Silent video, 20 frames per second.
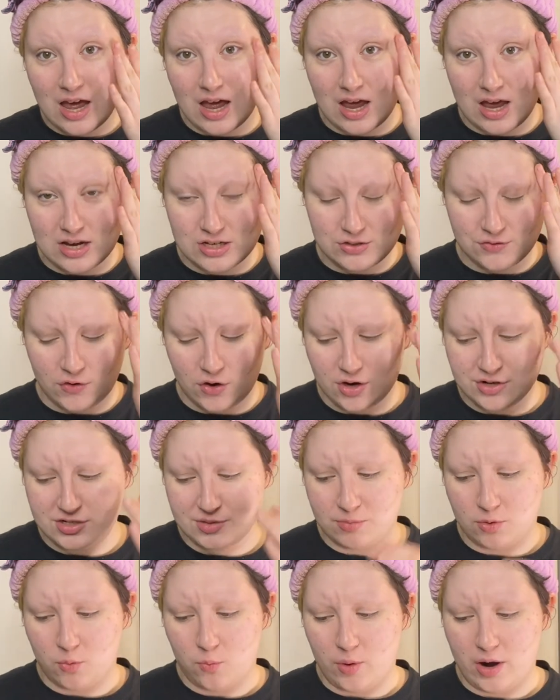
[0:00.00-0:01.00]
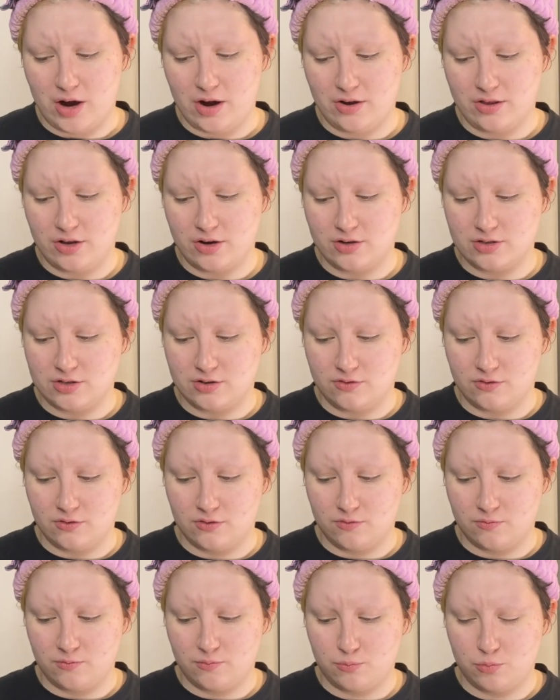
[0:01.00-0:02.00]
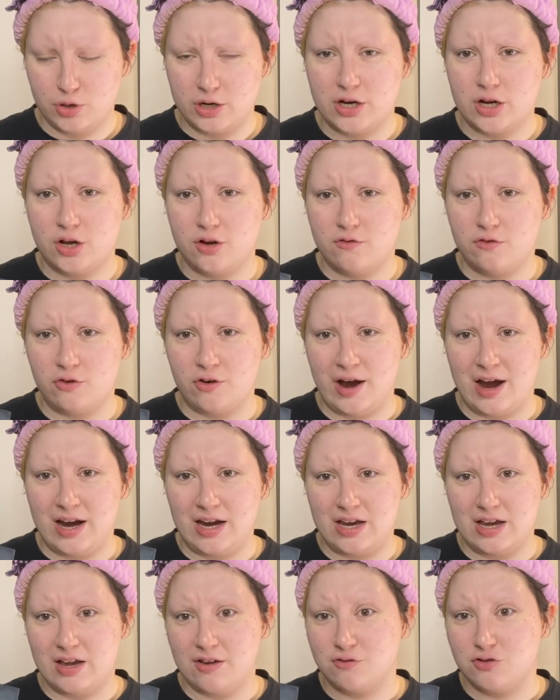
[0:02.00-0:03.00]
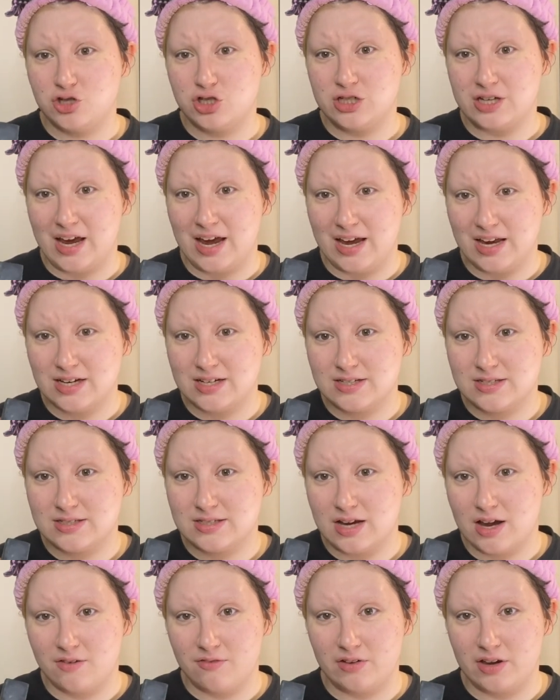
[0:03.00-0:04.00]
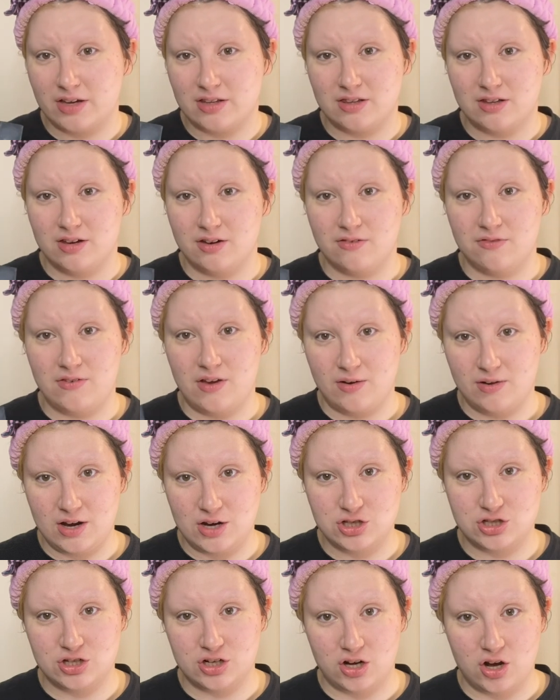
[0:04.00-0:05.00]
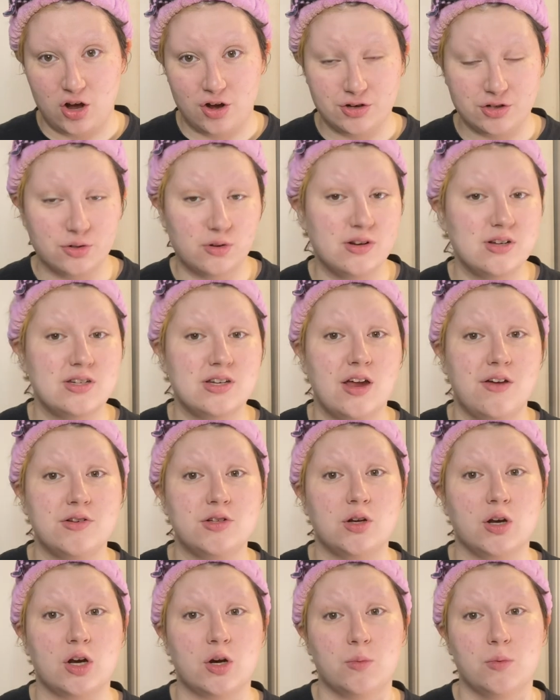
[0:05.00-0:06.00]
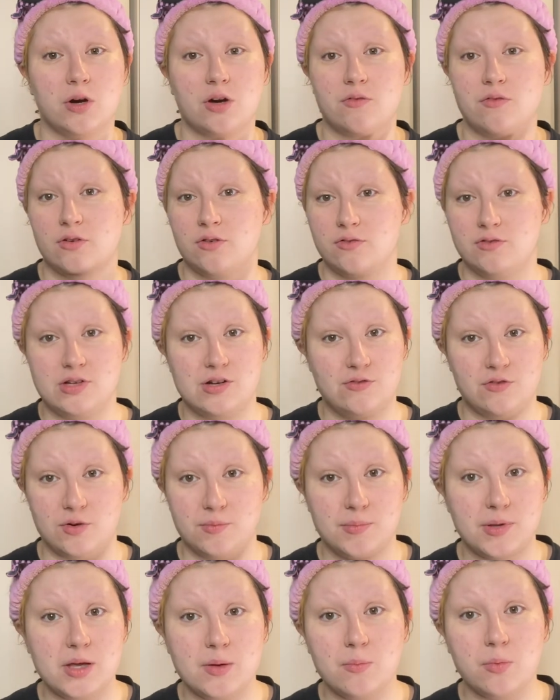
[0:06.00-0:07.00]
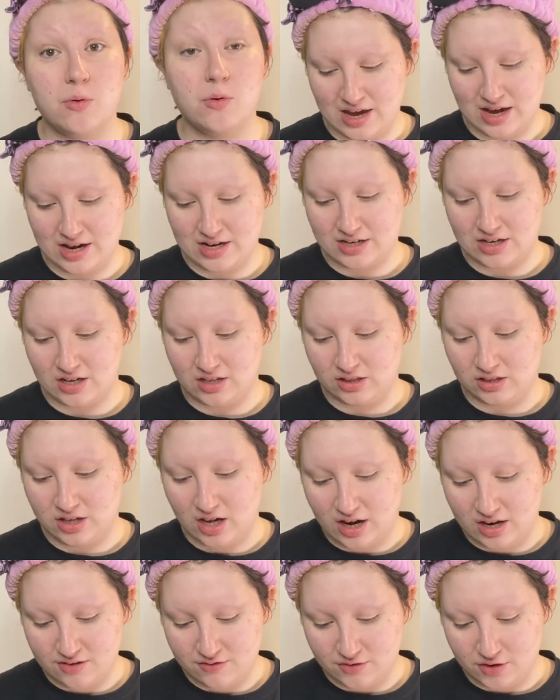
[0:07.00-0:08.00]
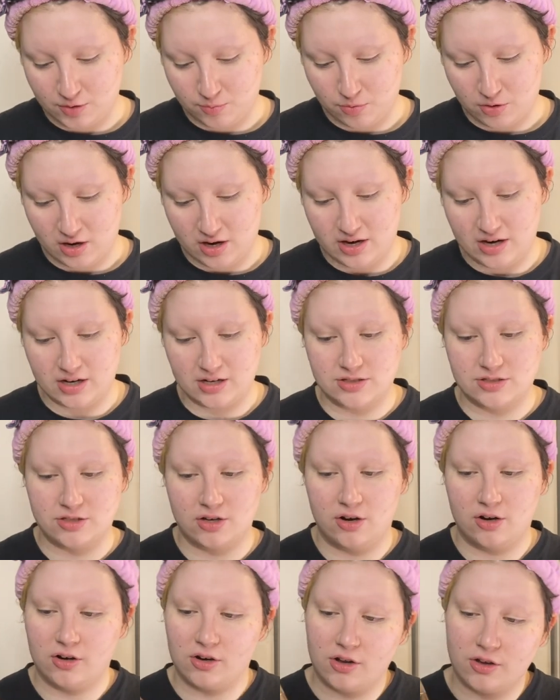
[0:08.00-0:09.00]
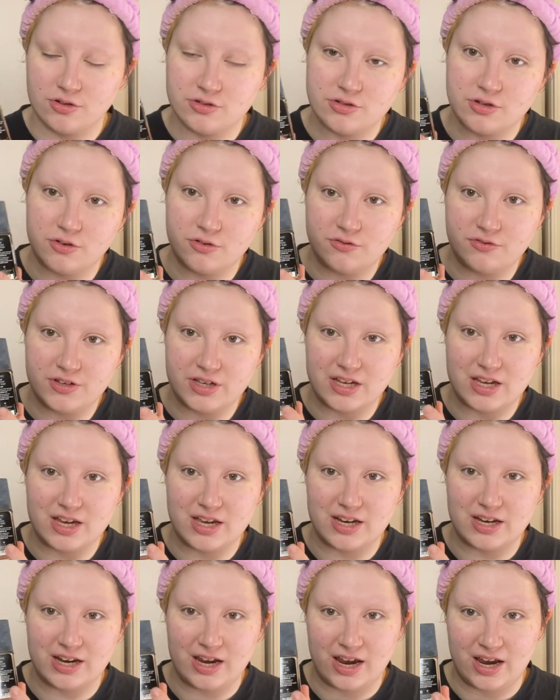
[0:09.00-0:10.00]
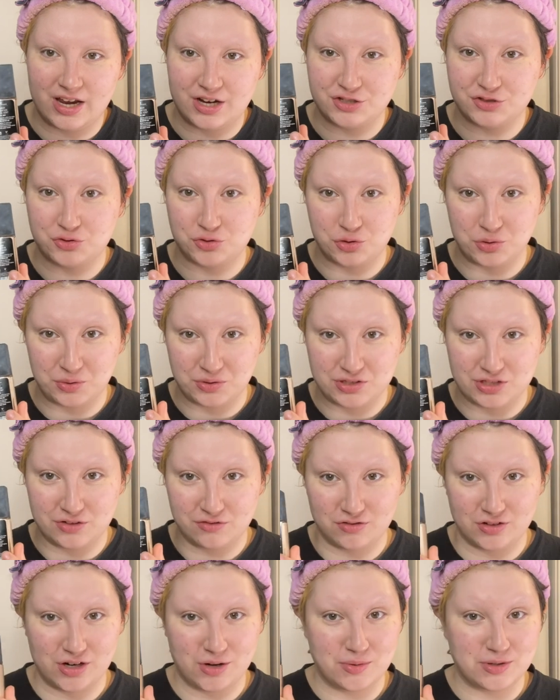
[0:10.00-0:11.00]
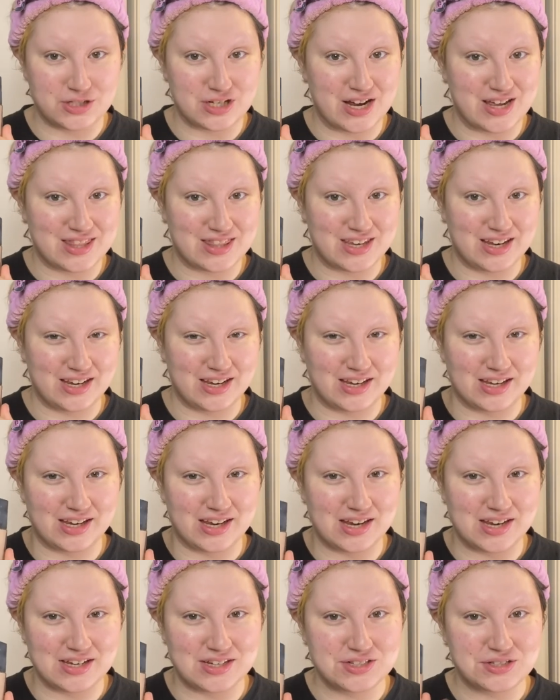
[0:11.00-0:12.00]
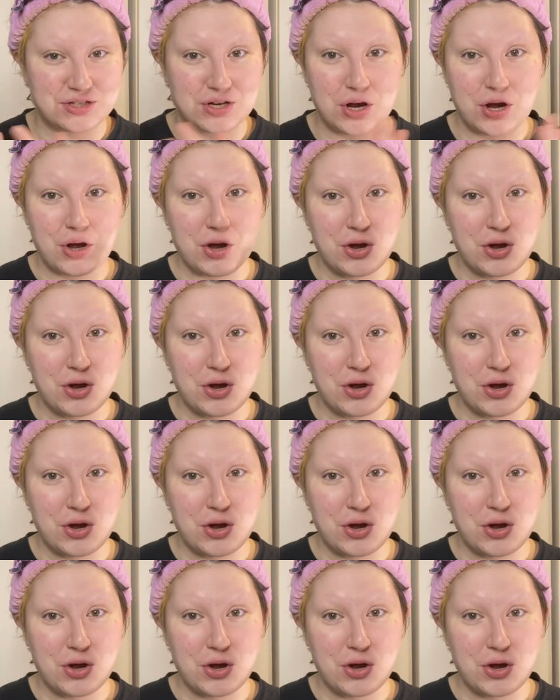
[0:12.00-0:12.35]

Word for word: As far as I'm aware, there's a pretty good variety of shades of like the foundation and contour and stuff so it can work for different people and a lot of their products are also vegan and cruelty free which I think is